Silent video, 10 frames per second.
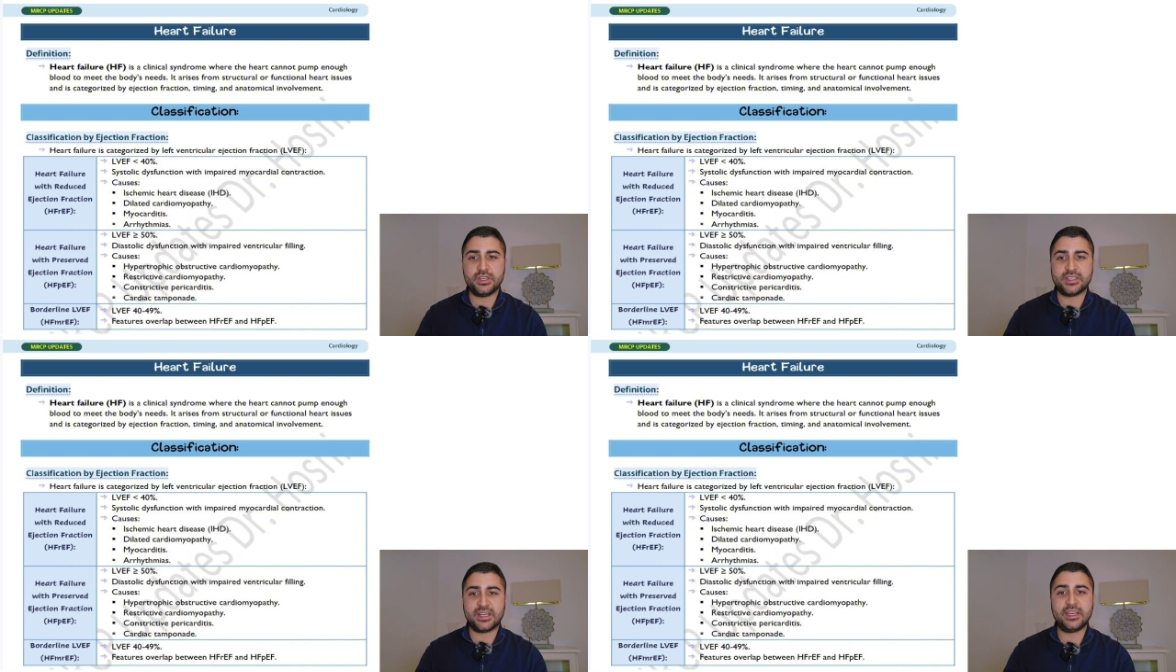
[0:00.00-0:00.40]

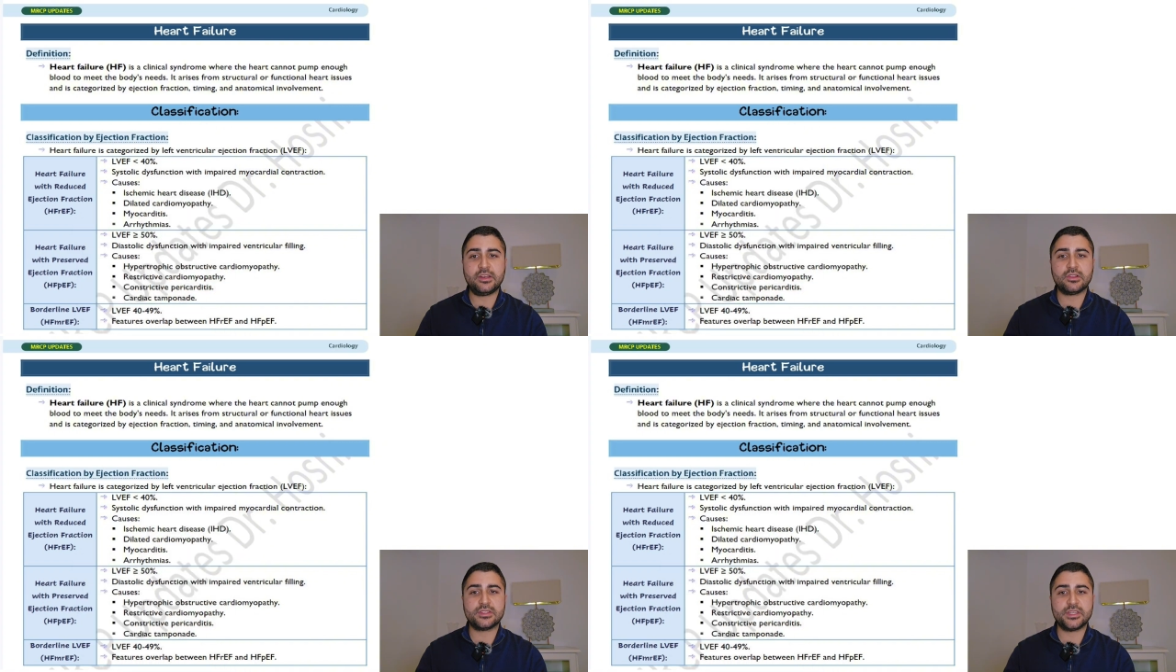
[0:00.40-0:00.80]
is a
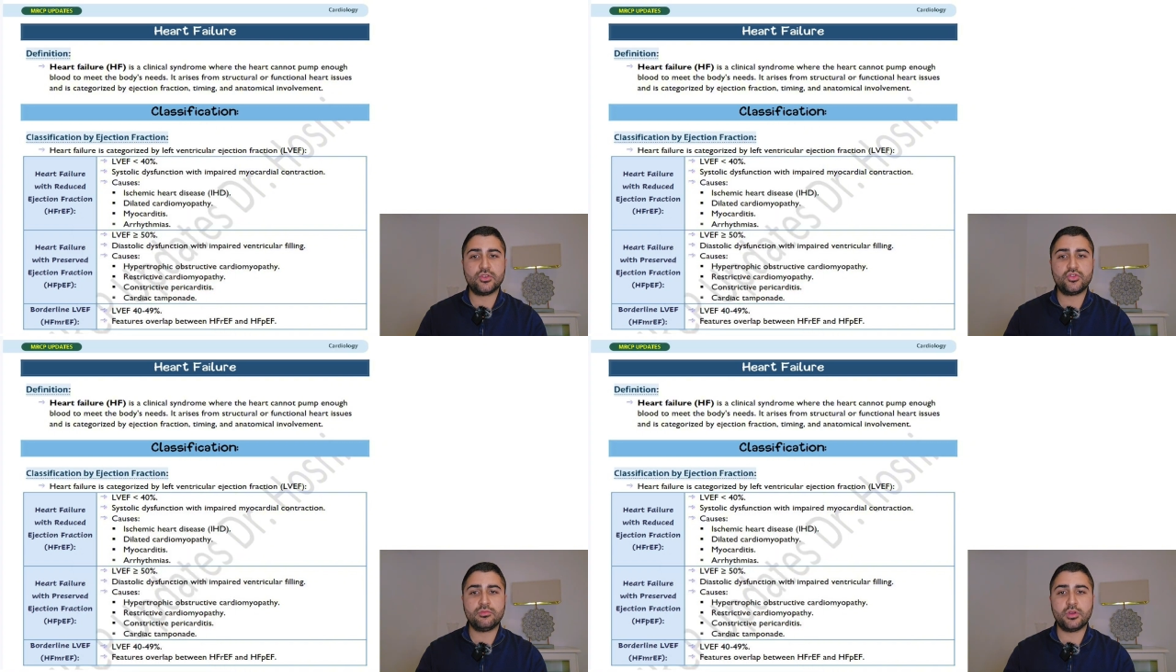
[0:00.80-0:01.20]
clinical
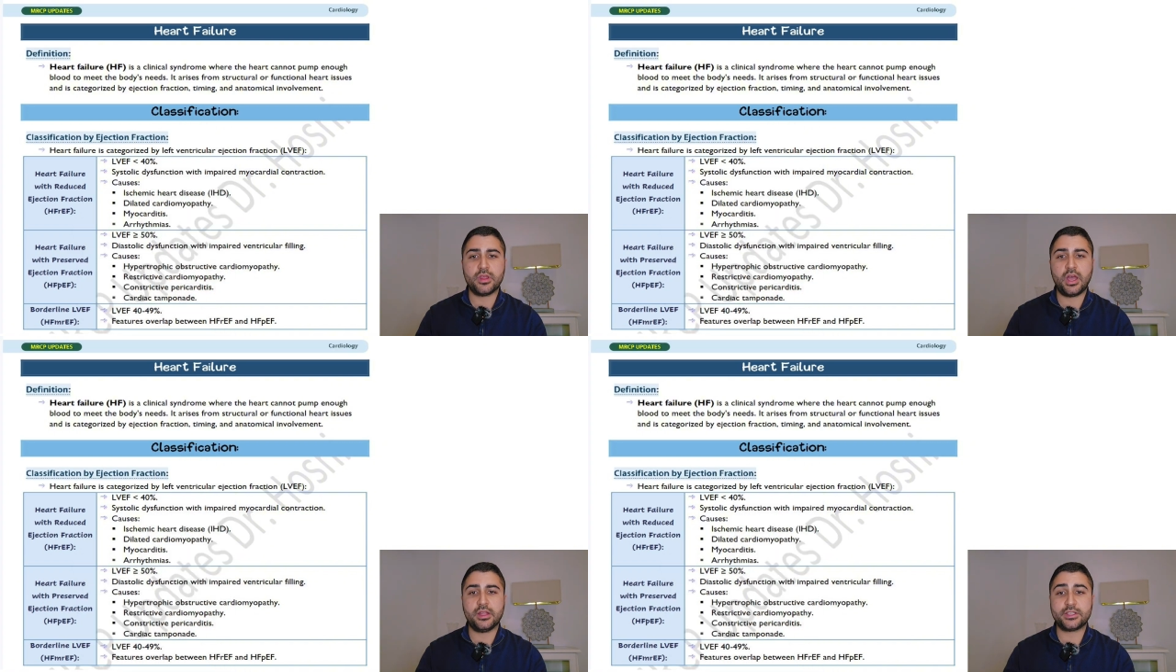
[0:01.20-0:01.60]
syndrome where the
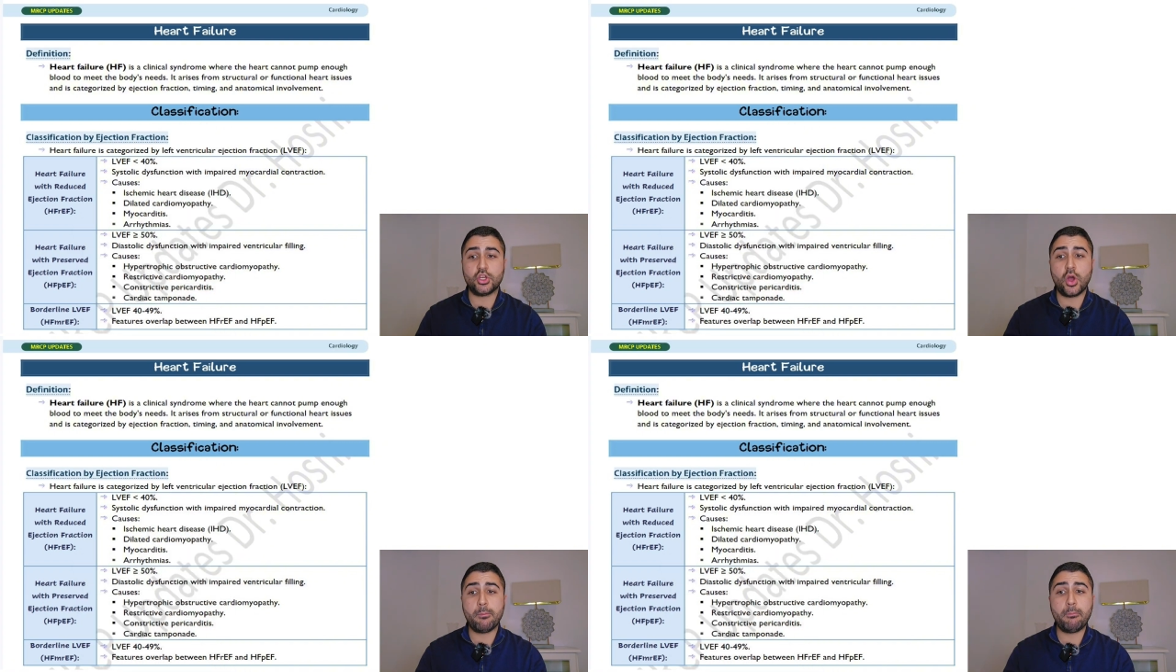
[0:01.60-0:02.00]
heart
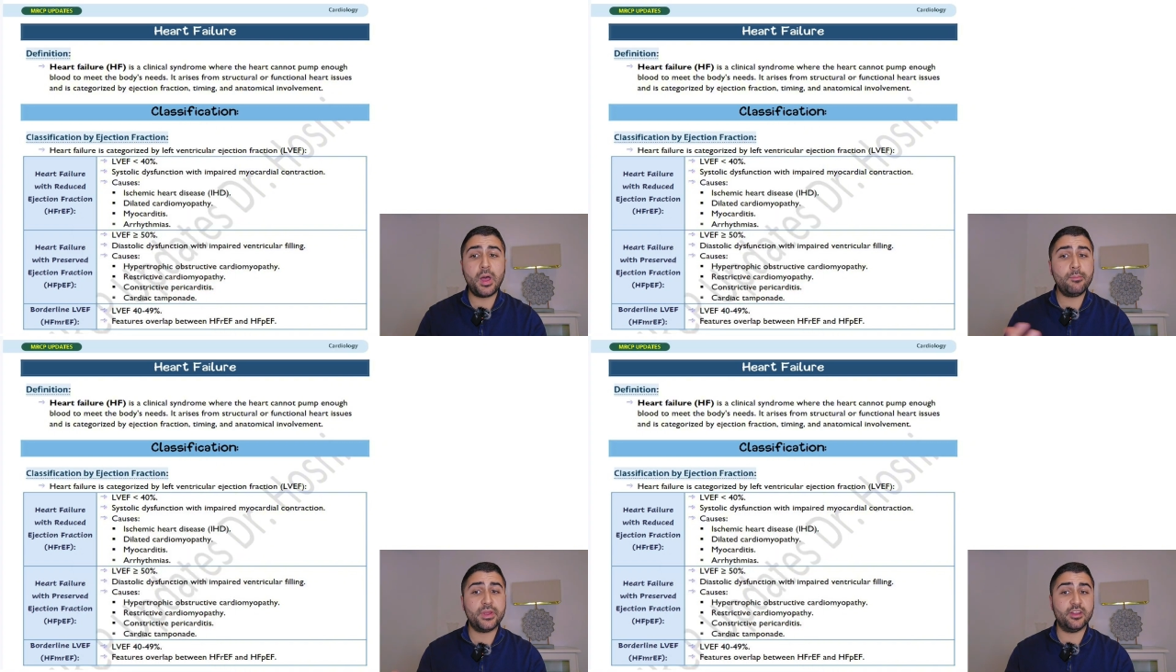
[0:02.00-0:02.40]
cannot
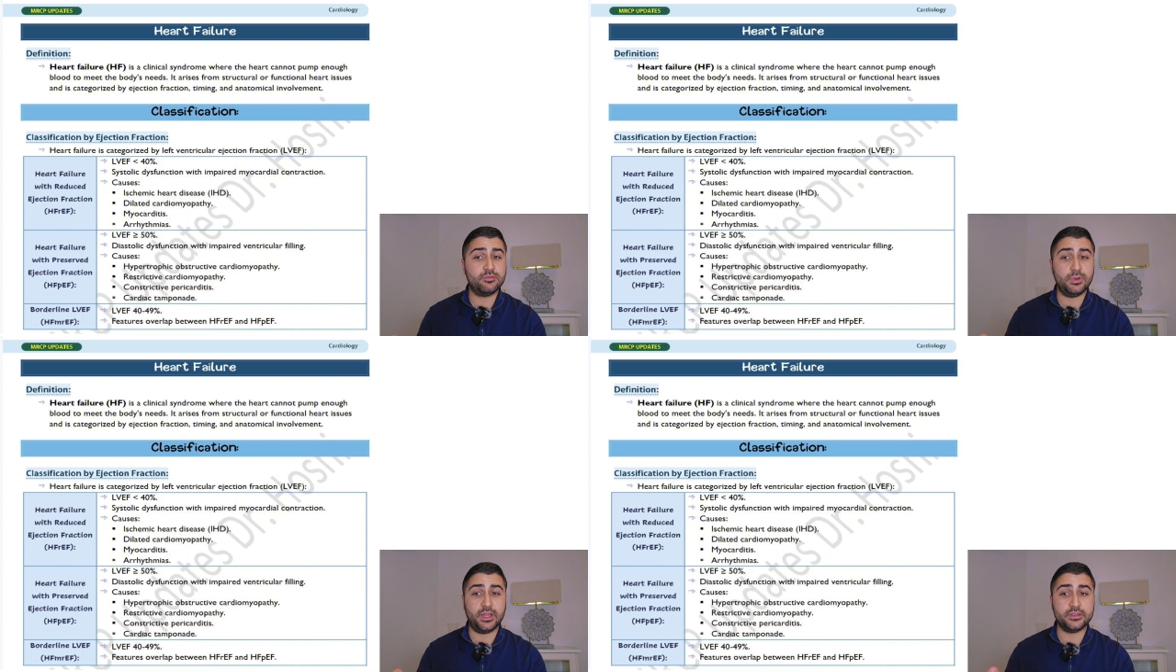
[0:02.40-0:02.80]
pump
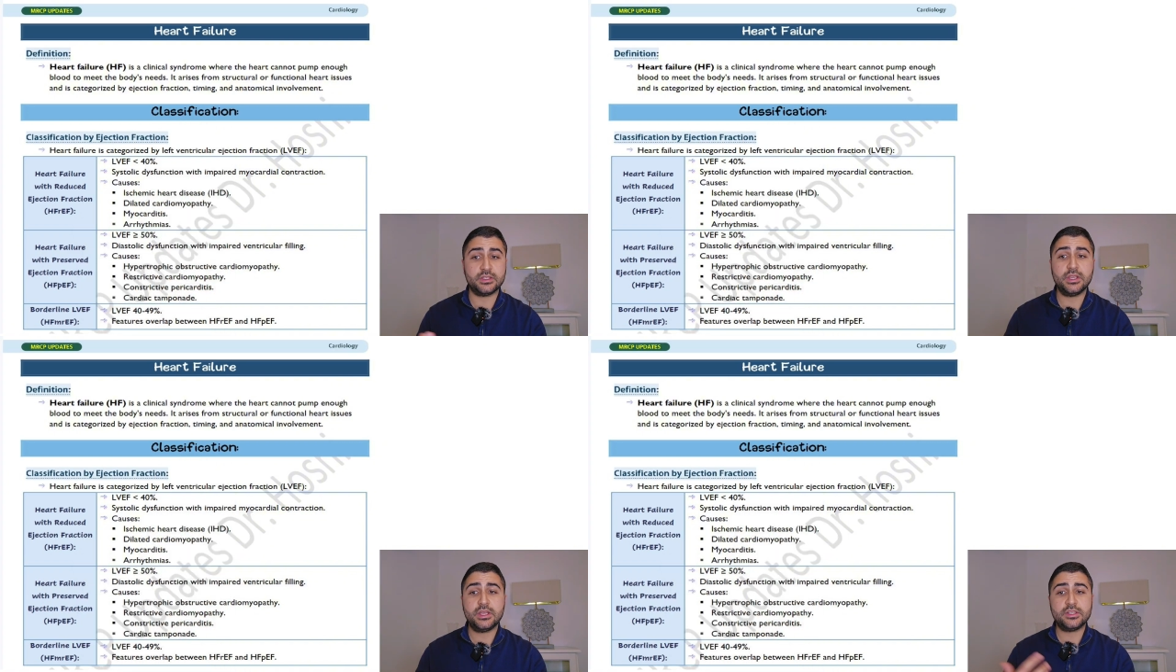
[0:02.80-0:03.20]
enough blood
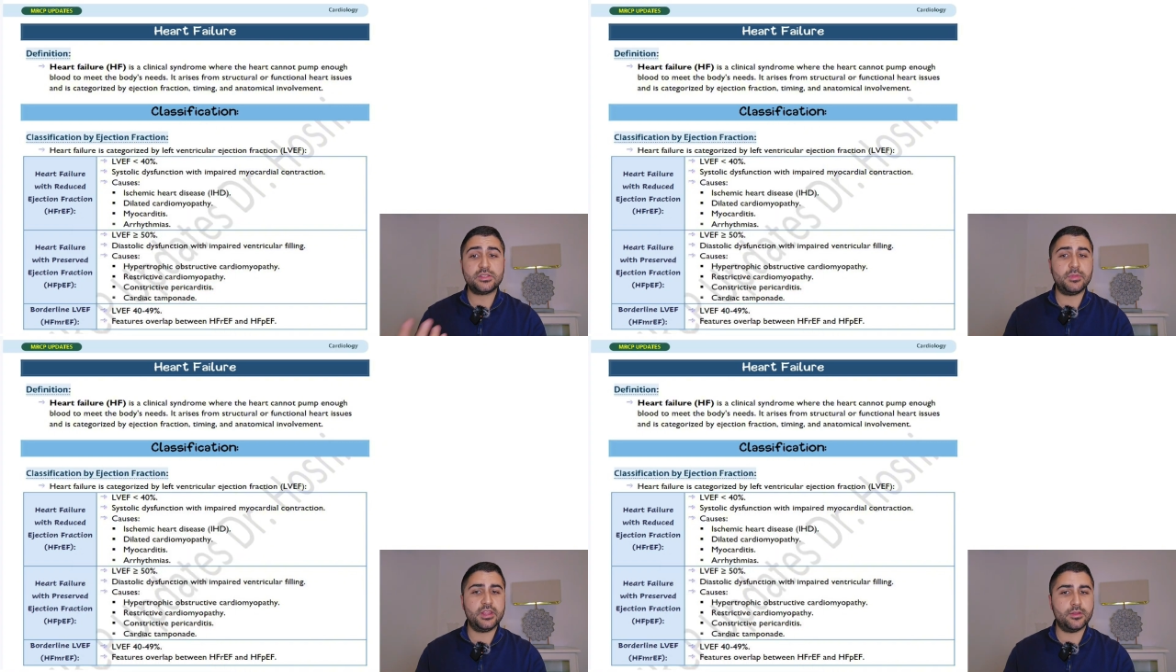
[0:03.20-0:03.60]

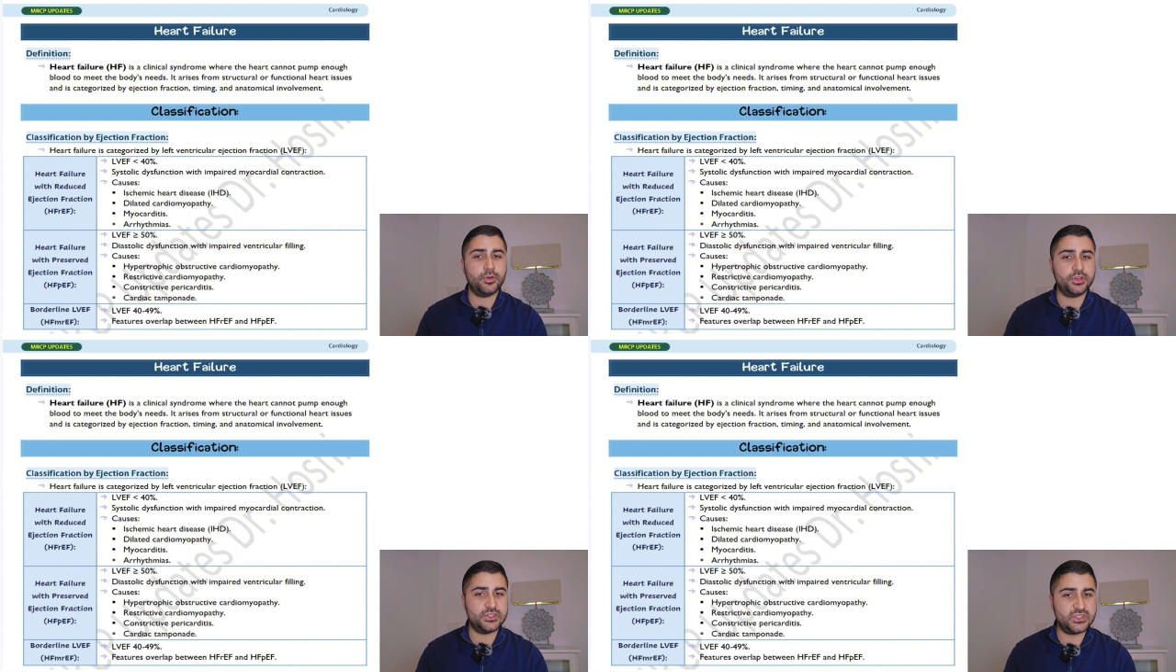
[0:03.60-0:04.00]
to meet the
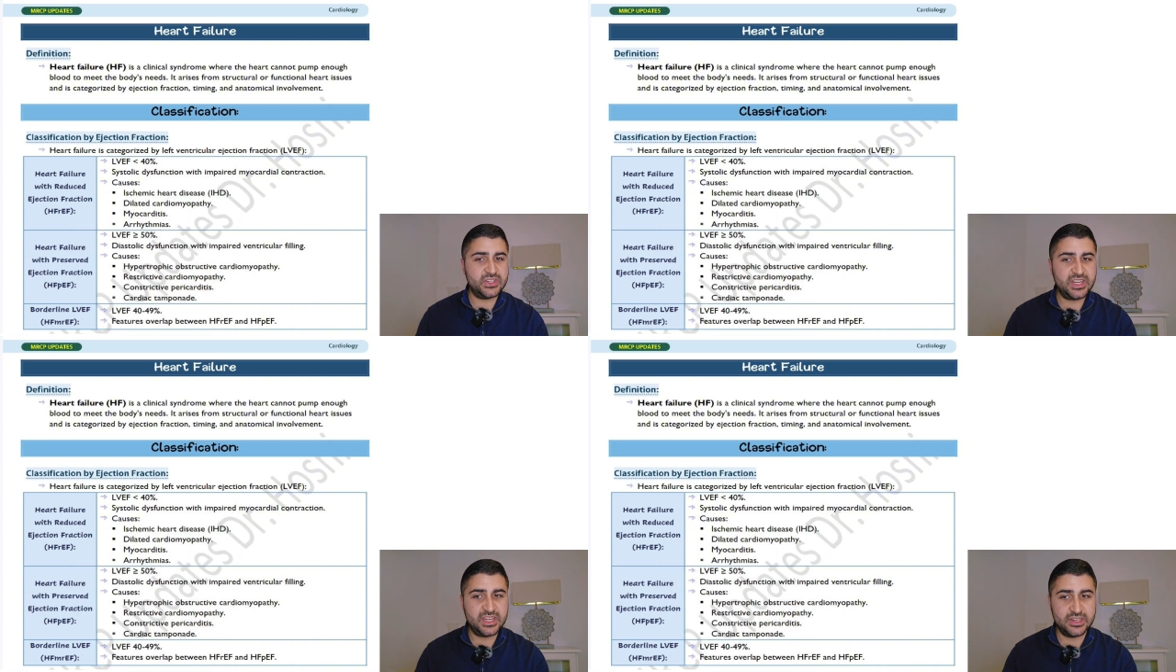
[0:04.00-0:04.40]
body's
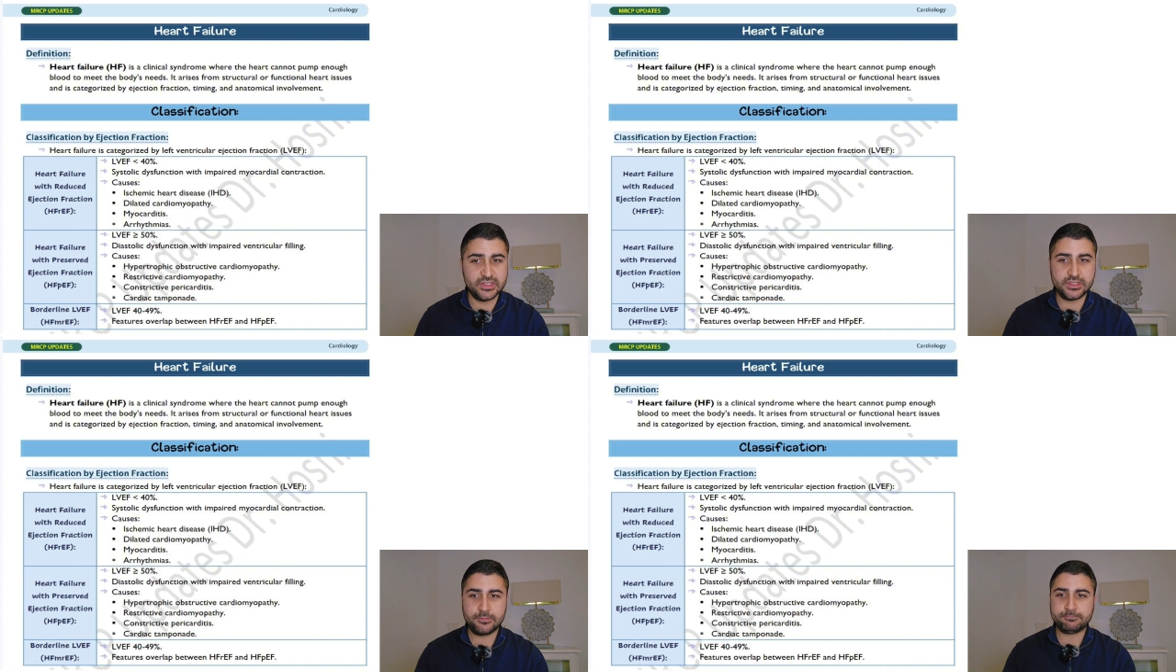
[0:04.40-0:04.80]

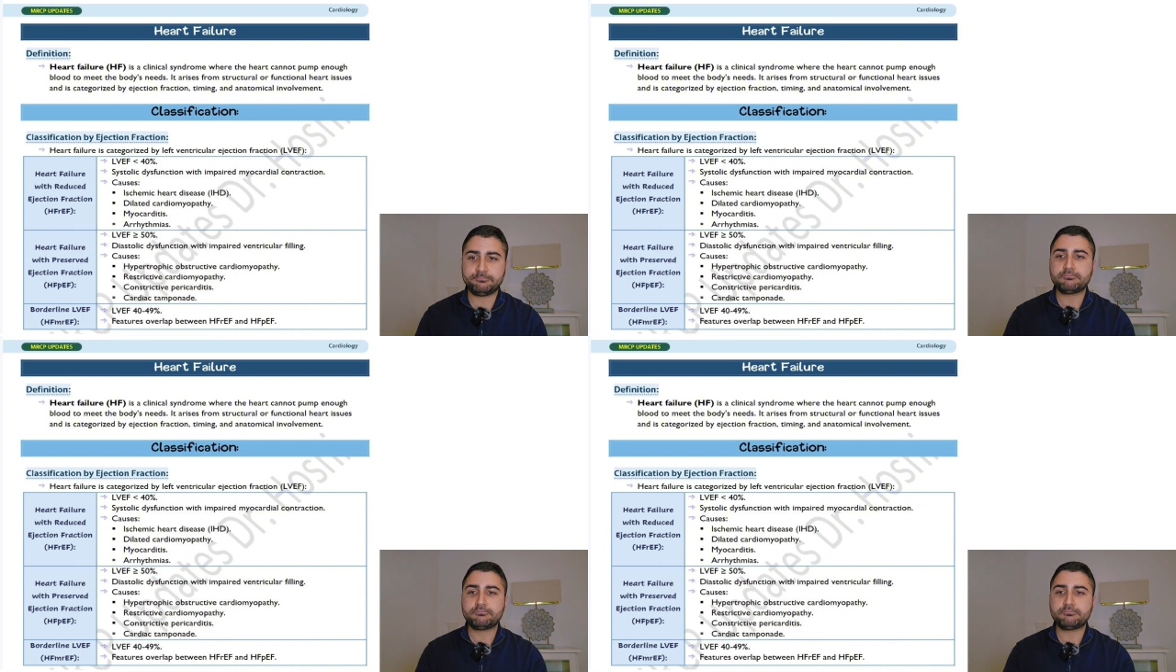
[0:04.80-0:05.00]
needs.